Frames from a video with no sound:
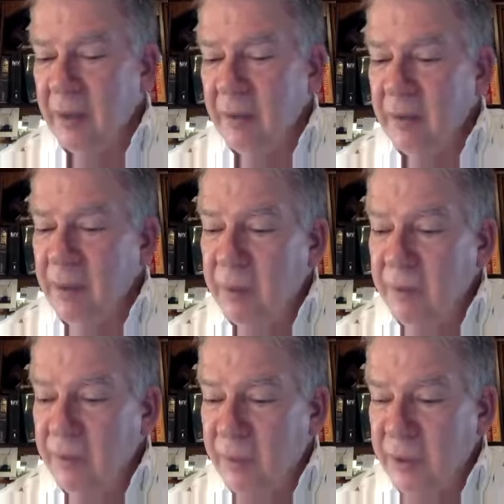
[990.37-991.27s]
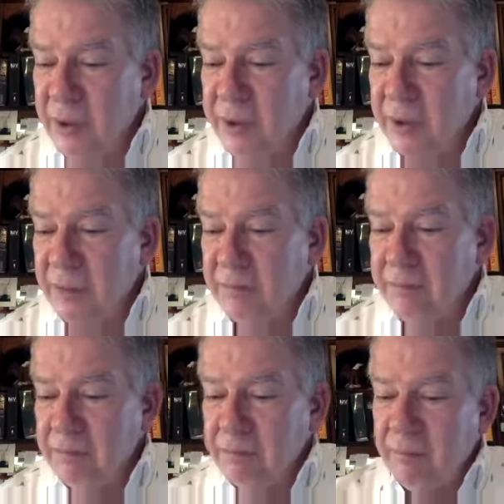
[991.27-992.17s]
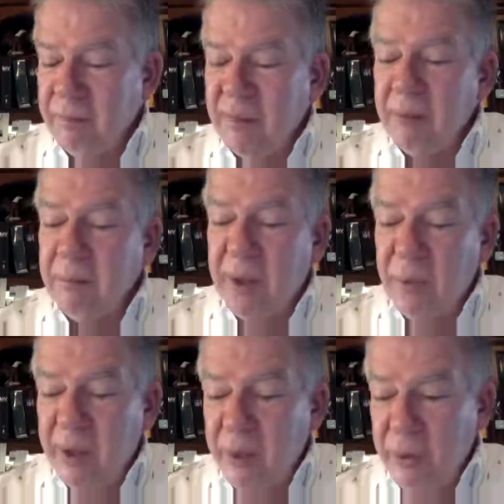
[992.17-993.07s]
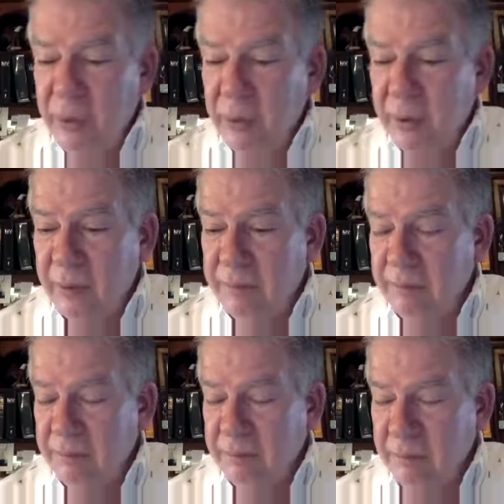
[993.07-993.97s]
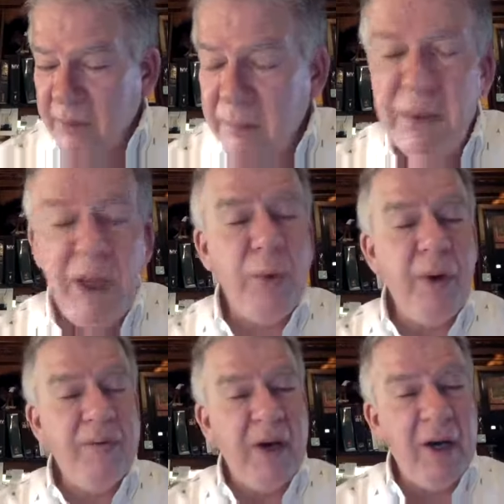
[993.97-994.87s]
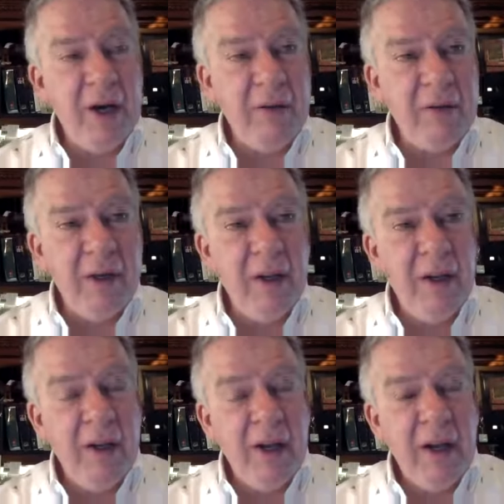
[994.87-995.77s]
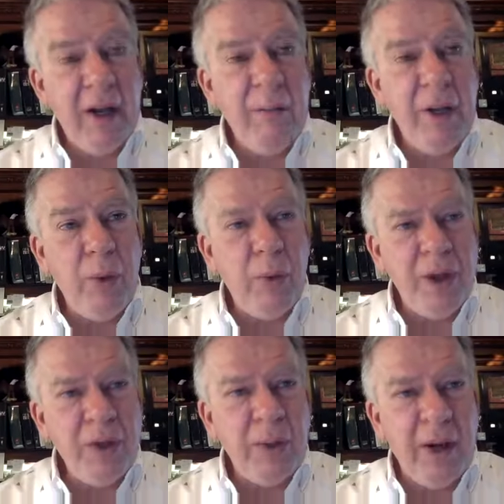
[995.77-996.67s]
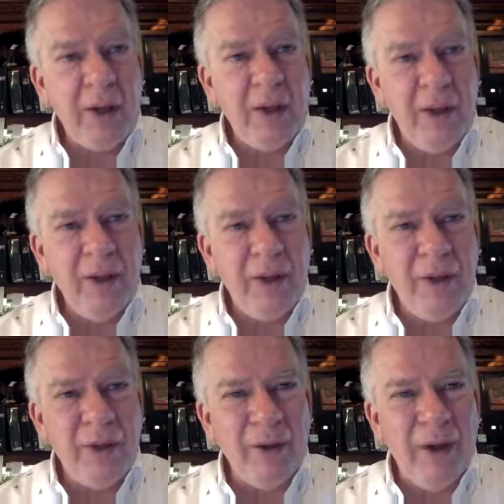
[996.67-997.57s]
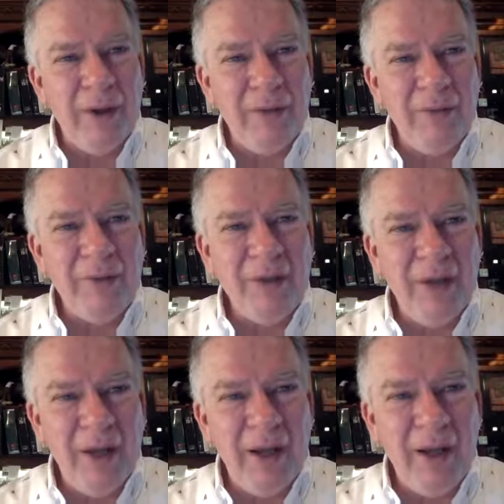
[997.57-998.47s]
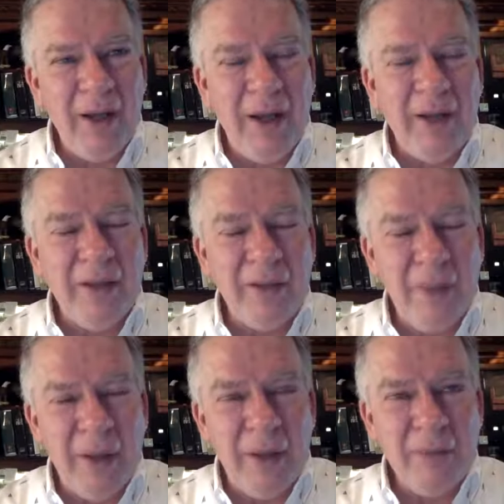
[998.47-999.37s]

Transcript: Be refreshed, be renewed, be revived, and be resurrected in your life today and tomorrow.